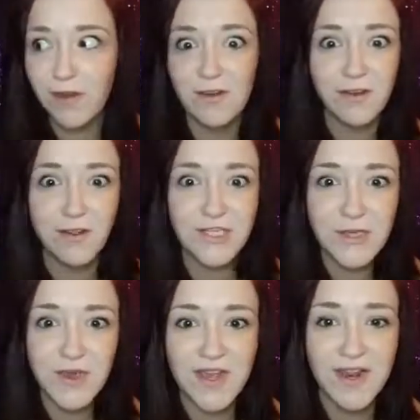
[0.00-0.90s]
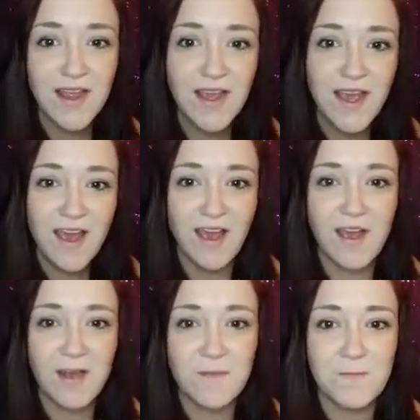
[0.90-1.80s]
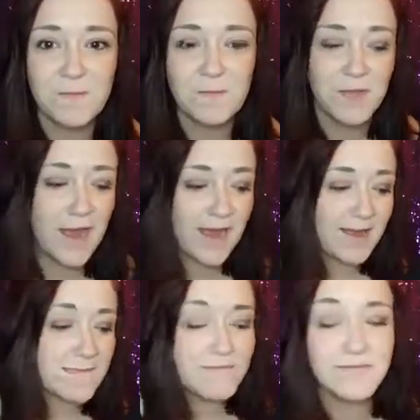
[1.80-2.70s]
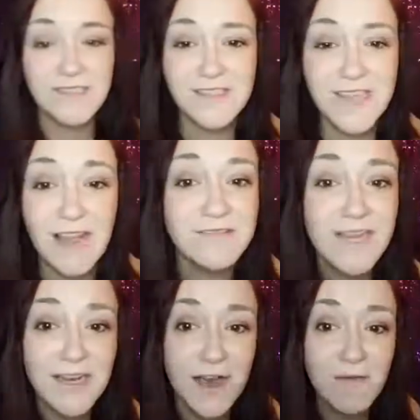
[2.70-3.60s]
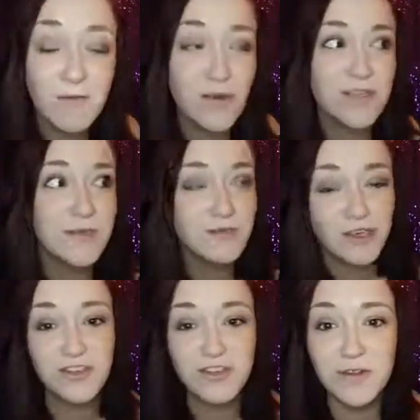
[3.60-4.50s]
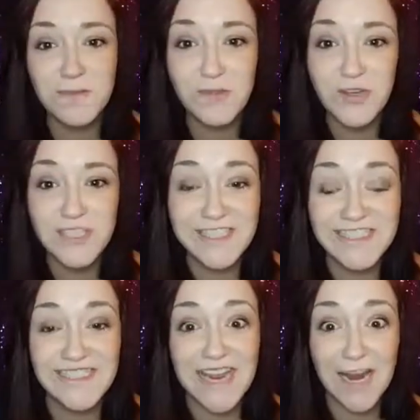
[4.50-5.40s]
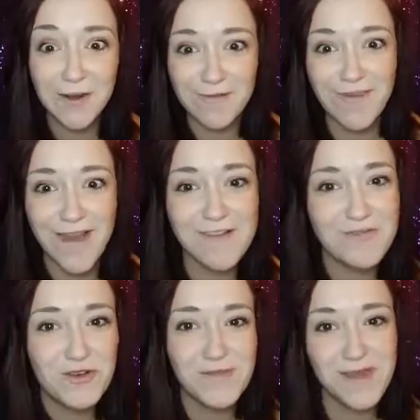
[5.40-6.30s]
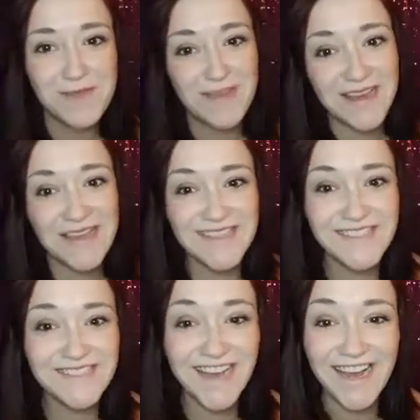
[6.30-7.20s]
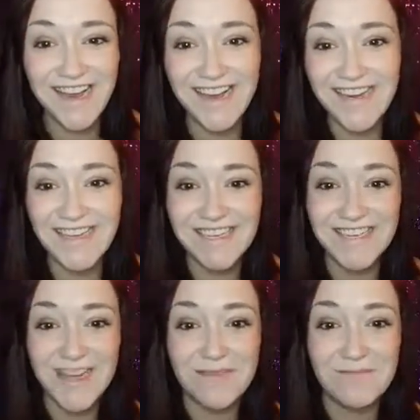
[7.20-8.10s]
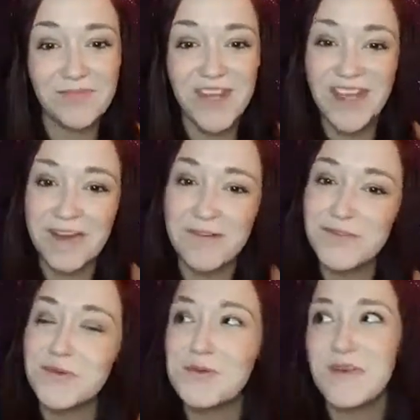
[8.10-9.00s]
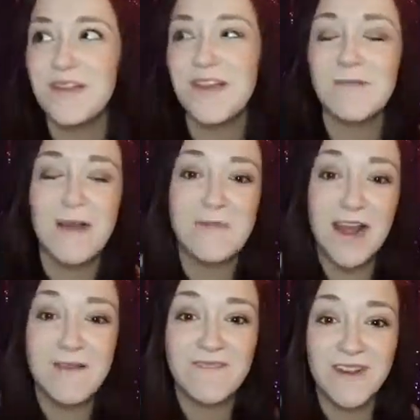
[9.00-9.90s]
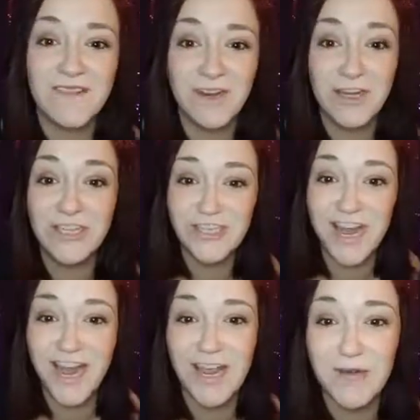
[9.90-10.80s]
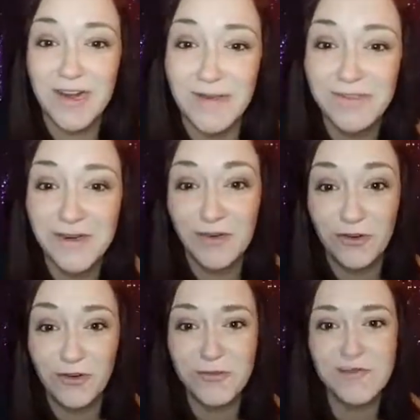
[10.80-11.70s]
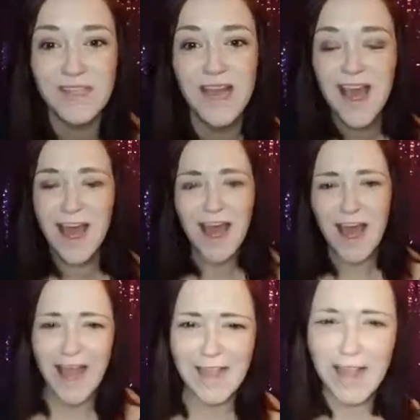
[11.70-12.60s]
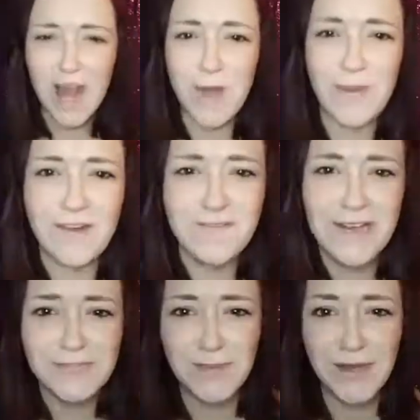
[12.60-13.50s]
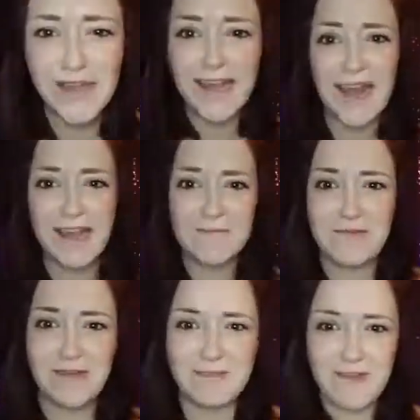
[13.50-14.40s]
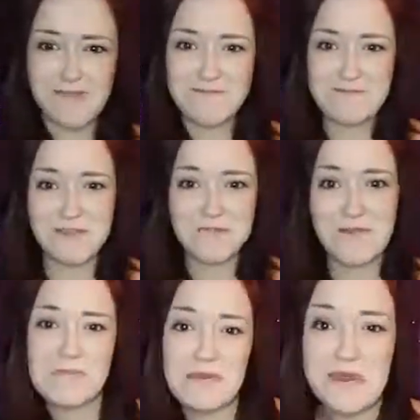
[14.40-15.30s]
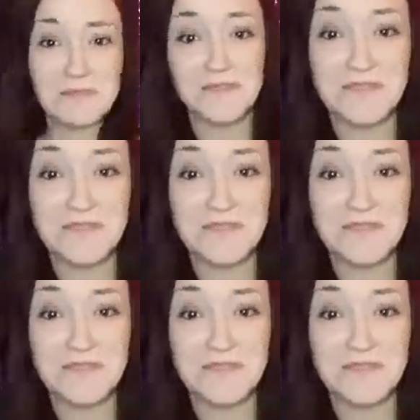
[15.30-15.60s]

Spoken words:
go do it. I've signed up for some church groups, which is terrifying for me because I know it's really weird to think about, but I'm very, very shy when it comes to groups. I could hop on Facebook and I could be in front of 1 million people and I wouldn't